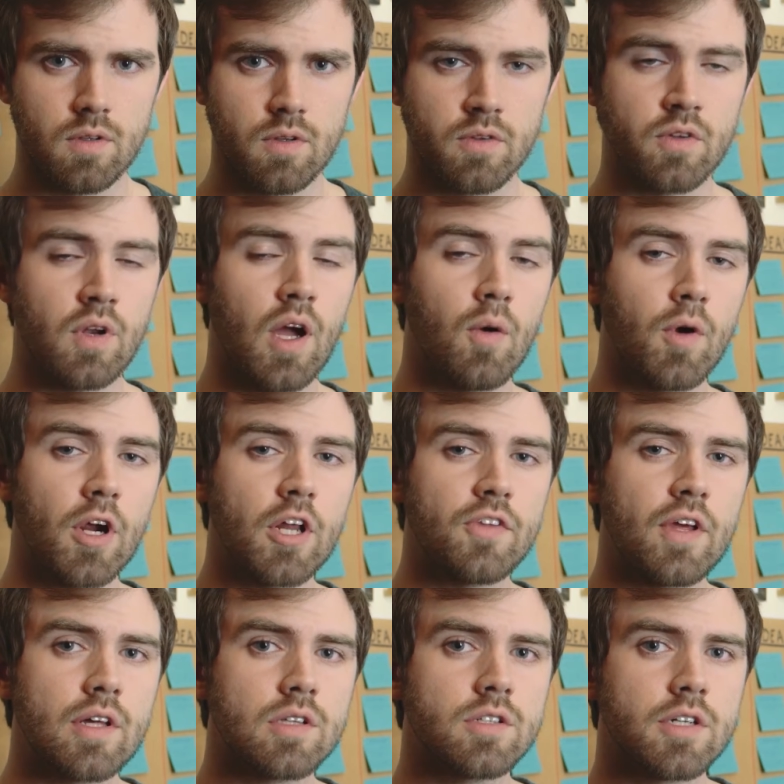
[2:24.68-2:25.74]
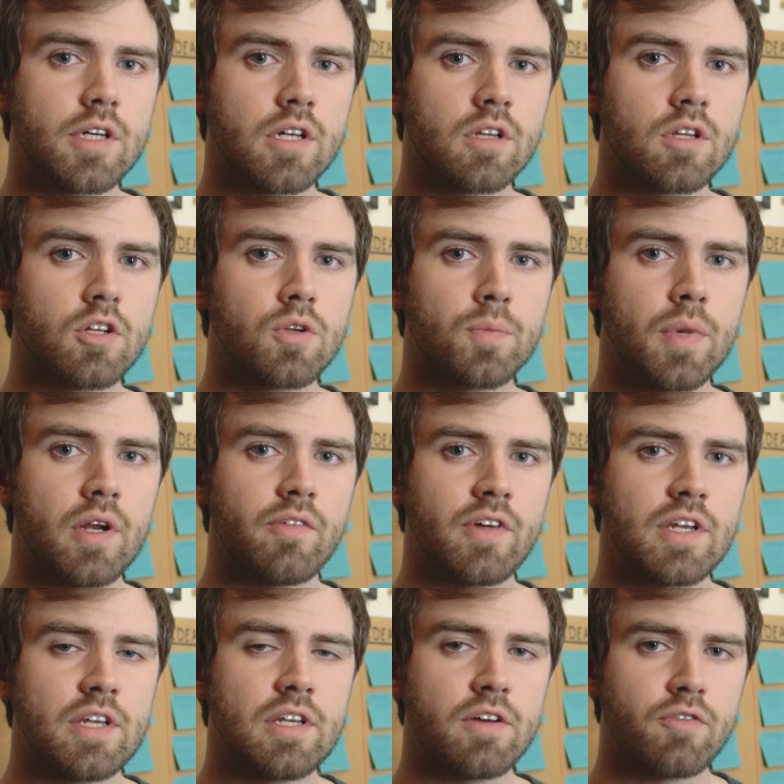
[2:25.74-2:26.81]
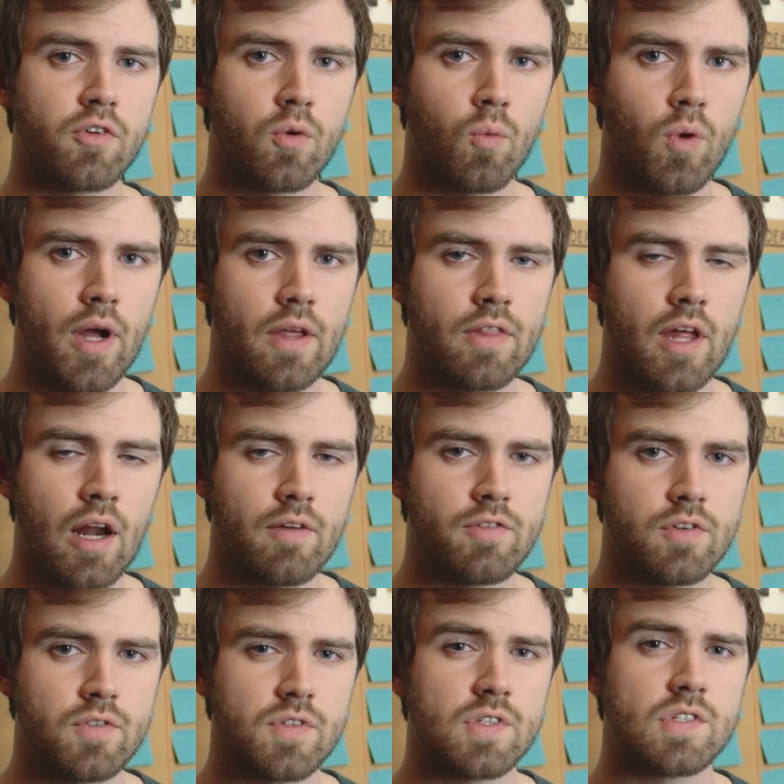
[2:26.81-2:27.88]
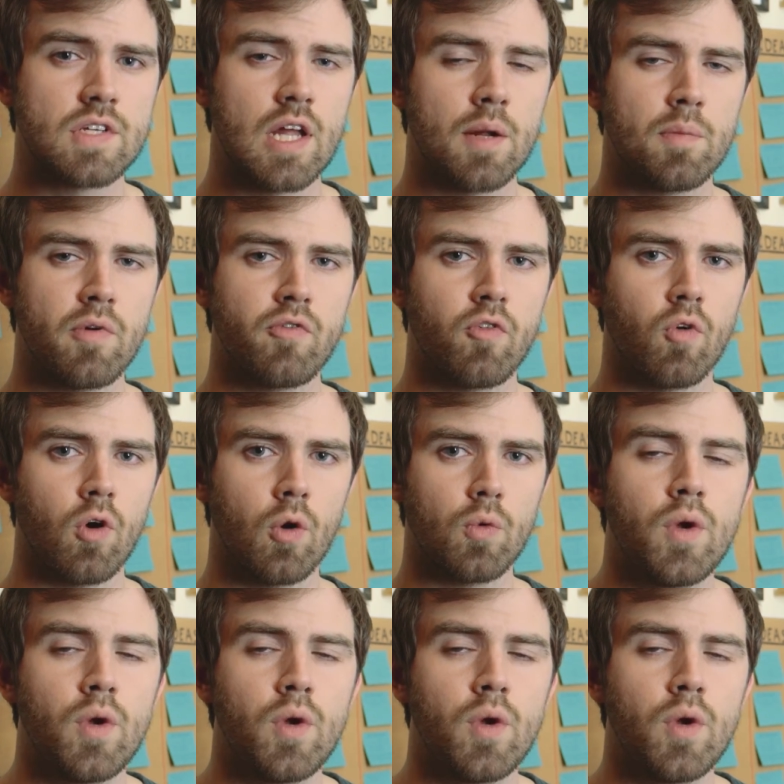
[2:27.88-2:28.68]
So now we're going to take a look at a little bit of a different way that I've used this setup before.